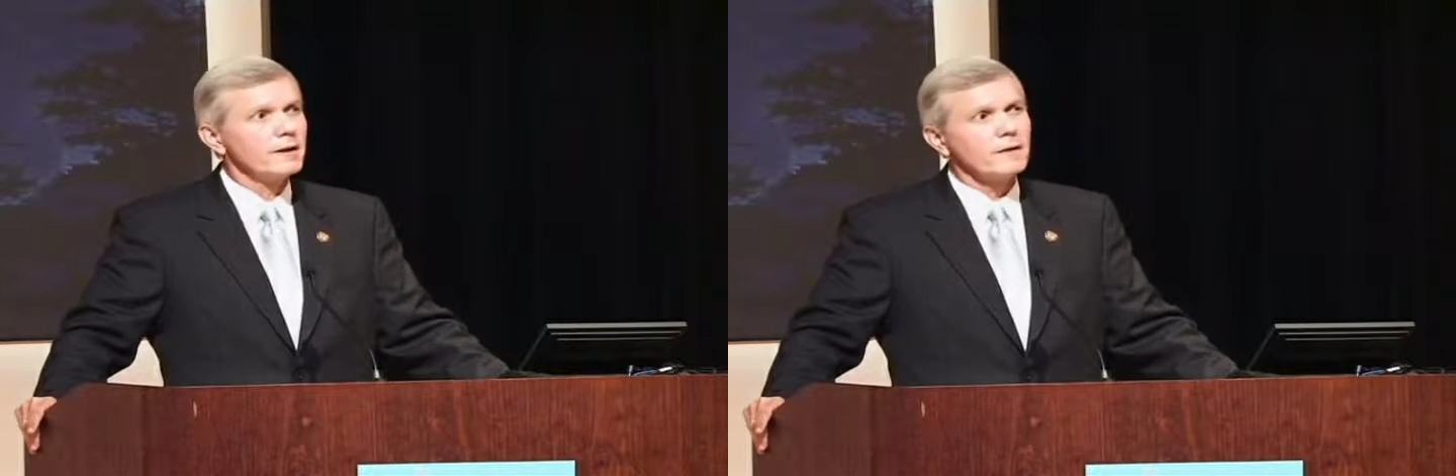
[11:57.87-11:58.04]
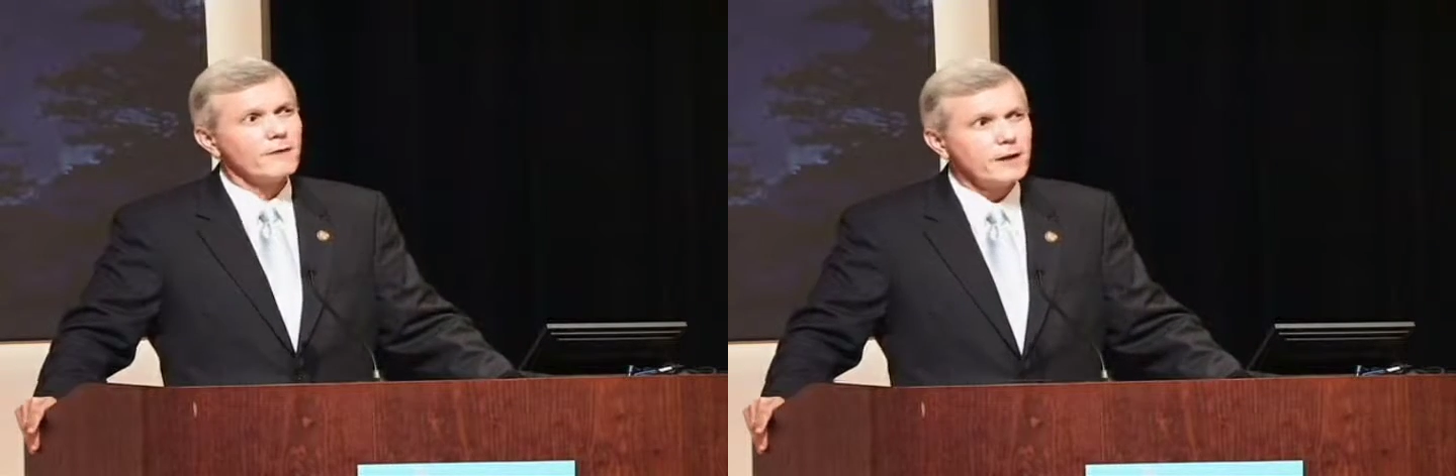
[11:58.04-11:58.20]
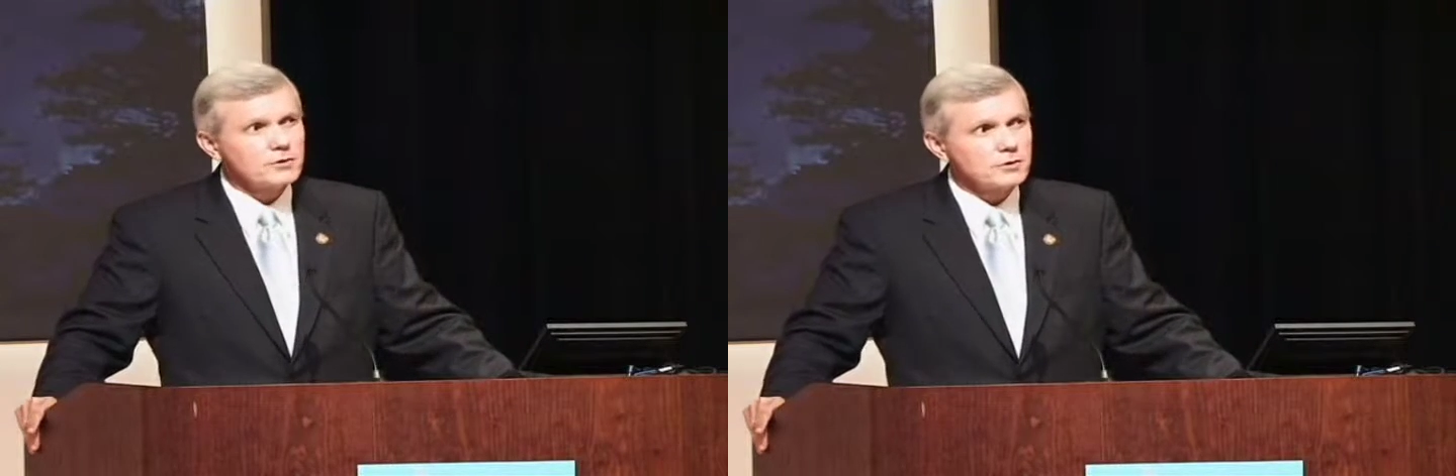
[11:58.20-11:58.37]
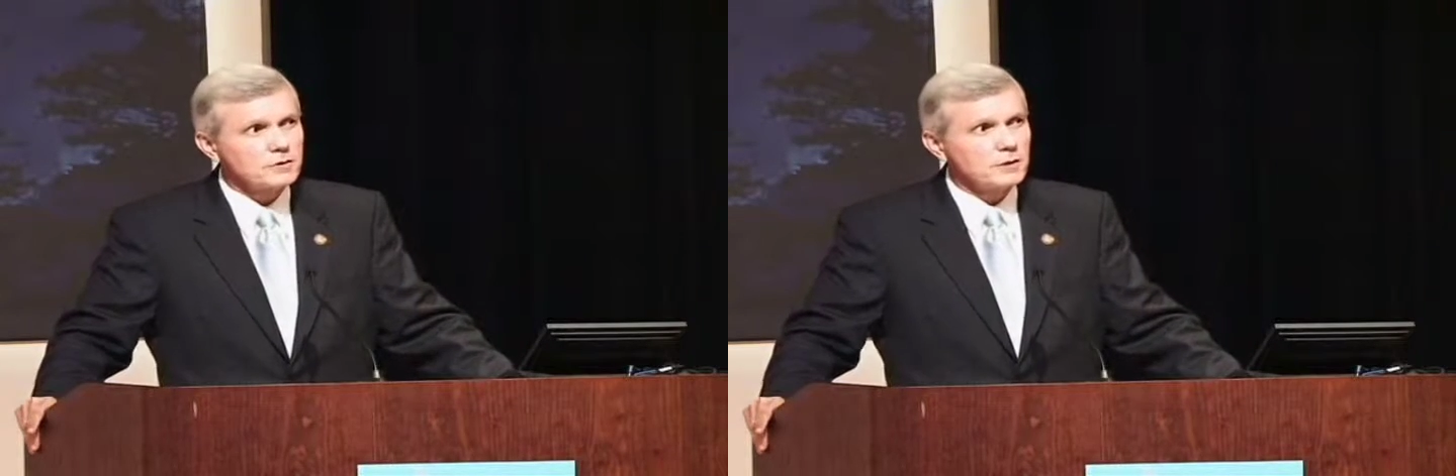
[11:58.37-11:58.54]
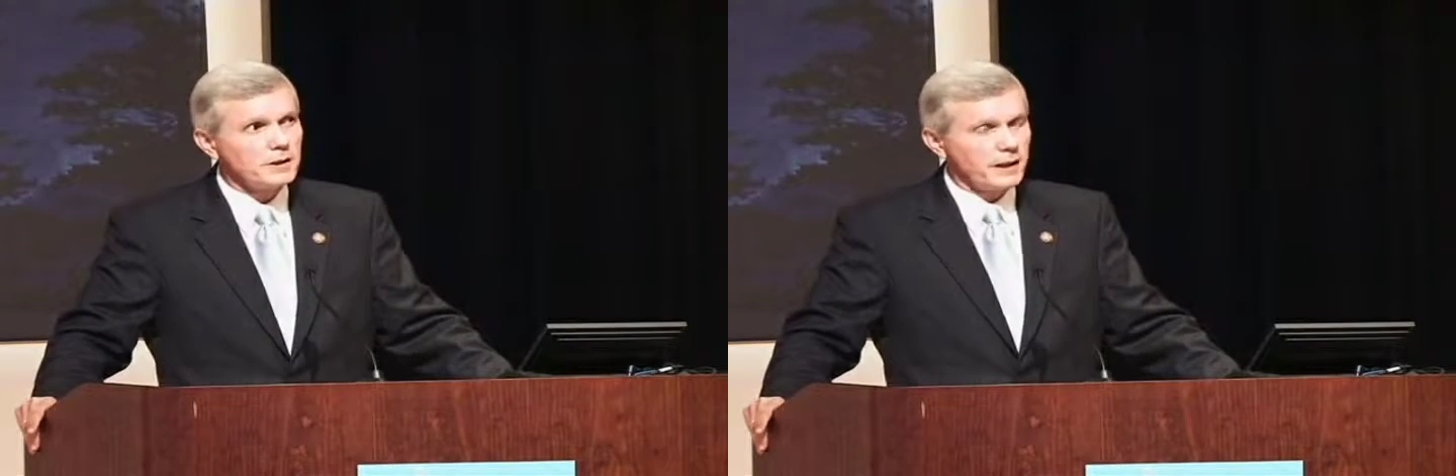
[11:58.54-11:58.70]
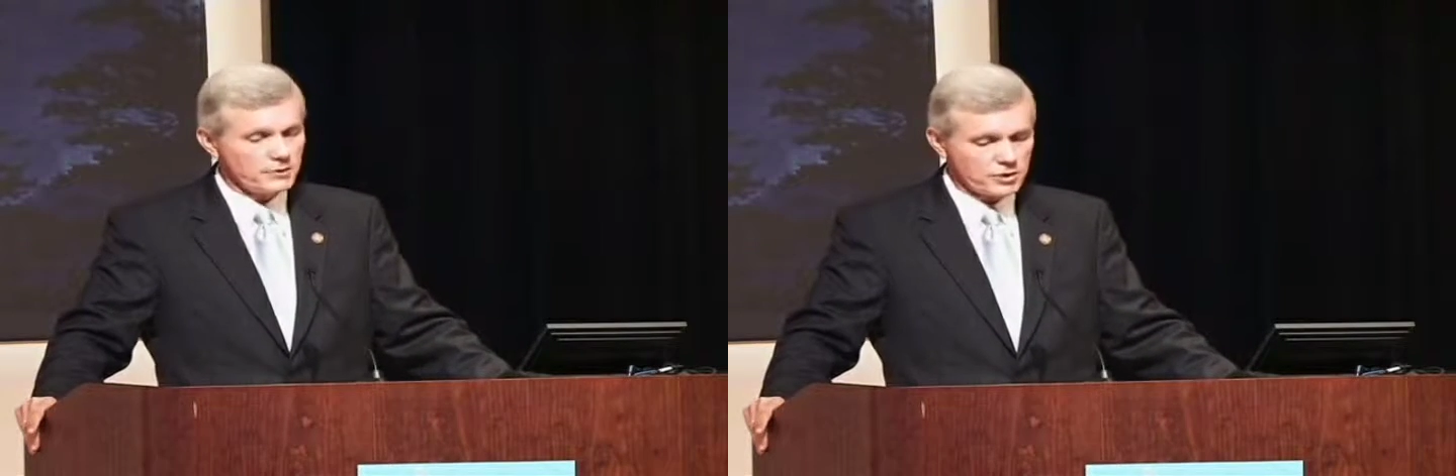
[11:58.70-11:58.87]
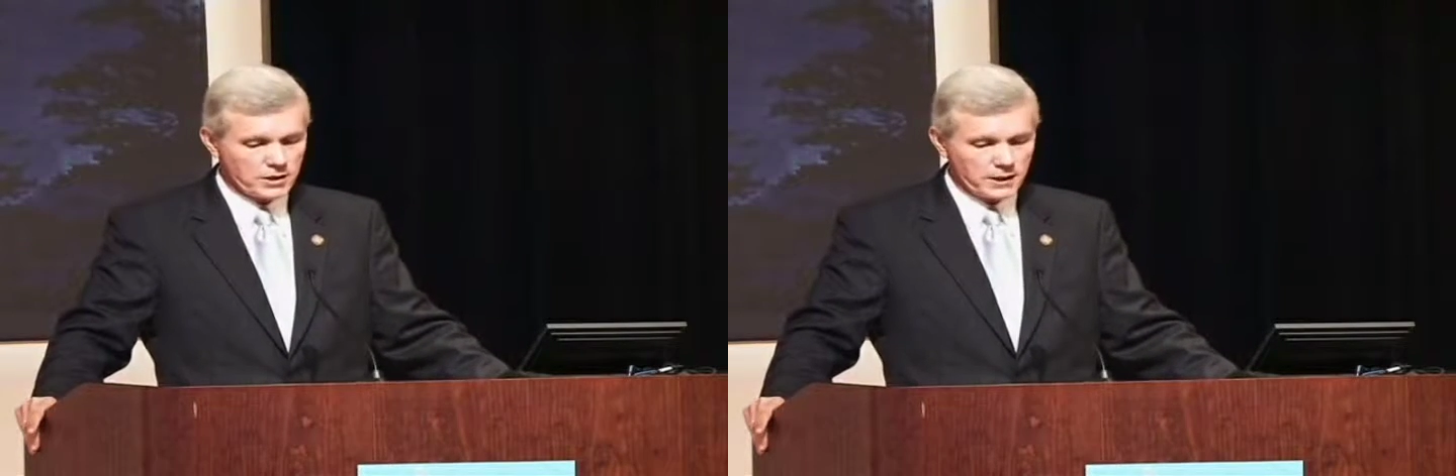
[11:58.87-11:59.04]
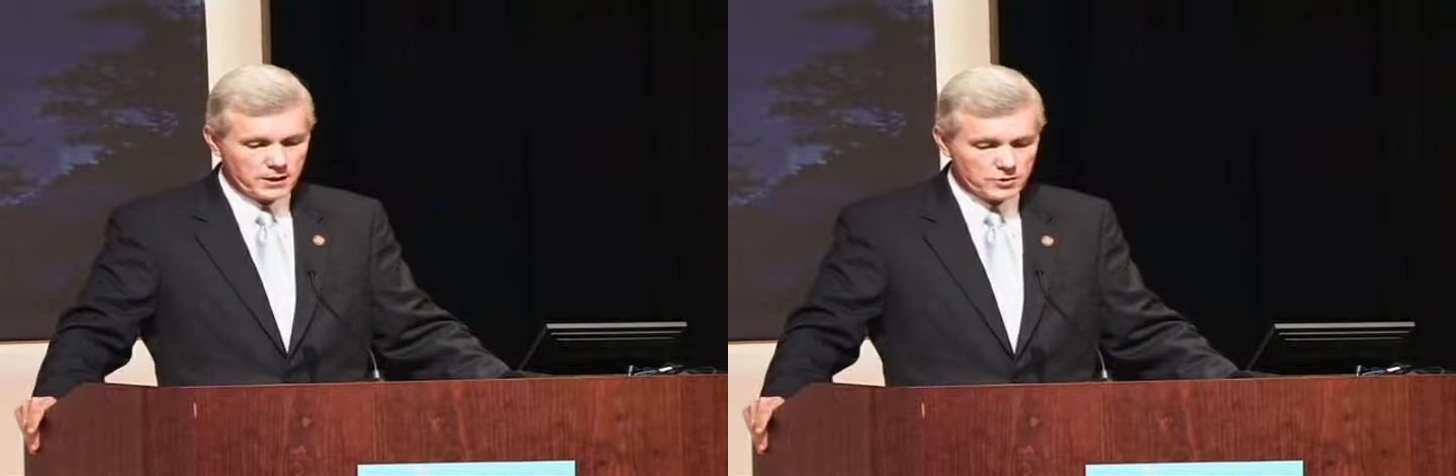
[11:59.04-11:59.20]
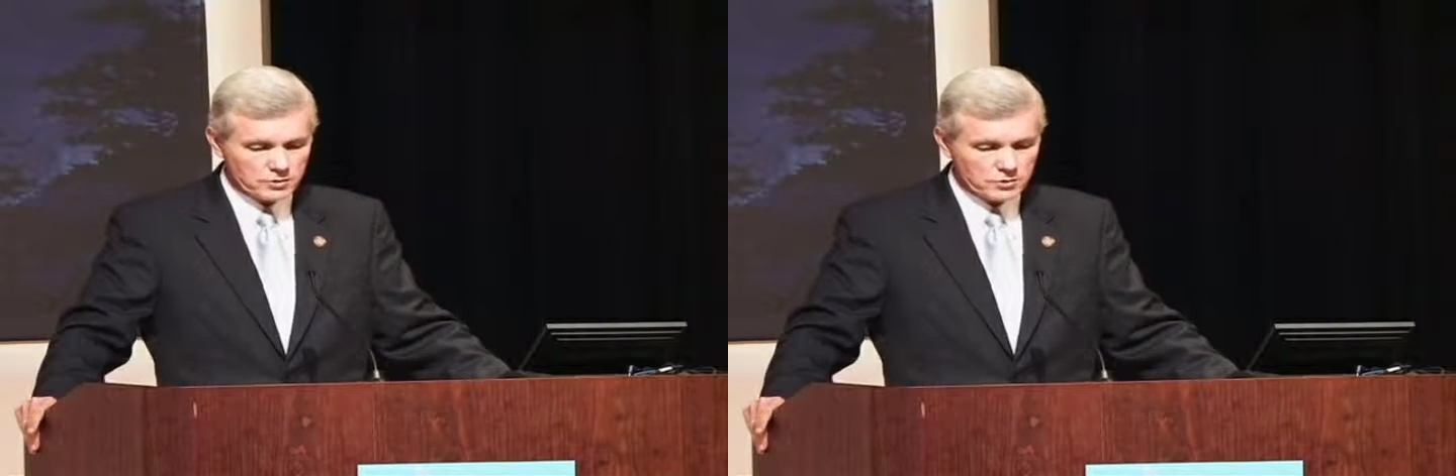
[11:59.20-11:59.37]
innovation in
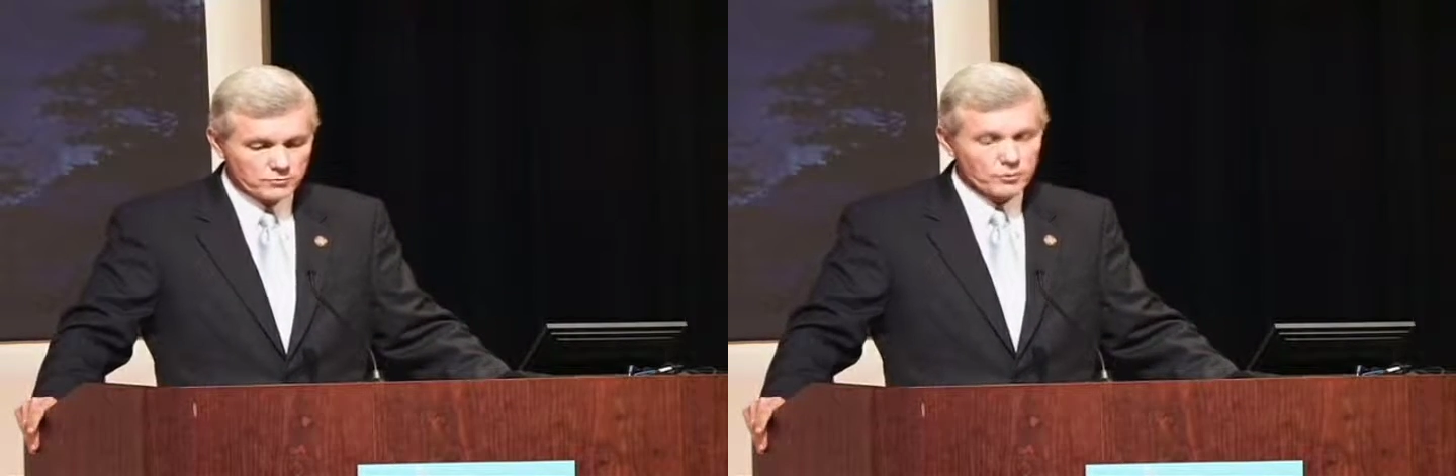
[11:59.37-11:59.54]
education.